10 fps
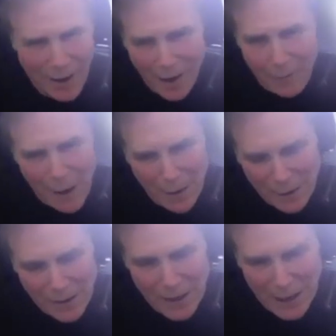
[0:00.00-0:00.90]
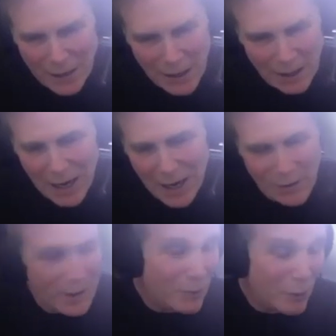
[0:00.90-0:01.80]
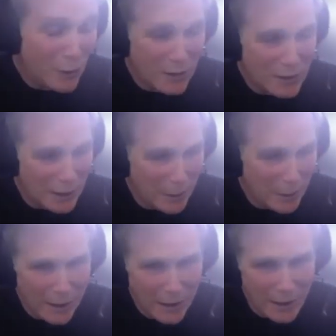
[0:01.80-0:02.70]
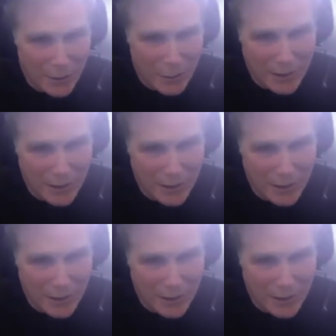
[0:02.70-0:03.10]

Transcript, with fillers: And, and today's young guys don't even know what a CB is, but